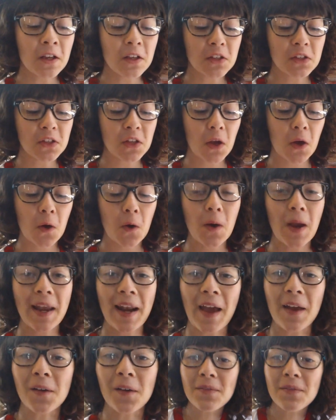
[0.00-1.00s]
So,
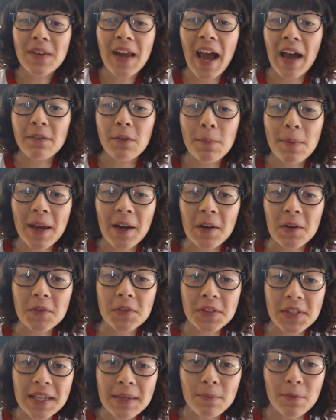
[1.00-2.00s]
and even have a pair of
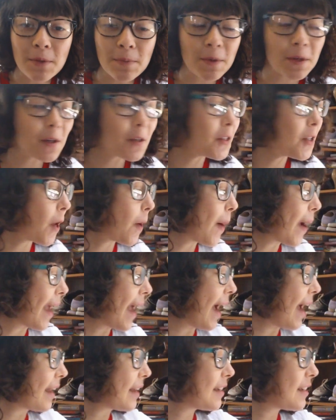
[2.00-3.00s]
seam rippers, so I
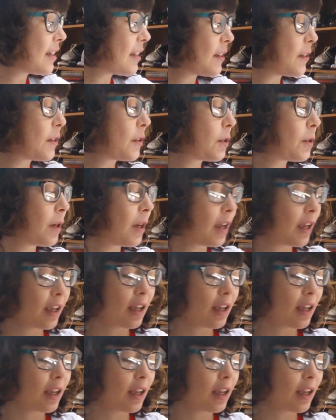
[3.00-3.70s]
had to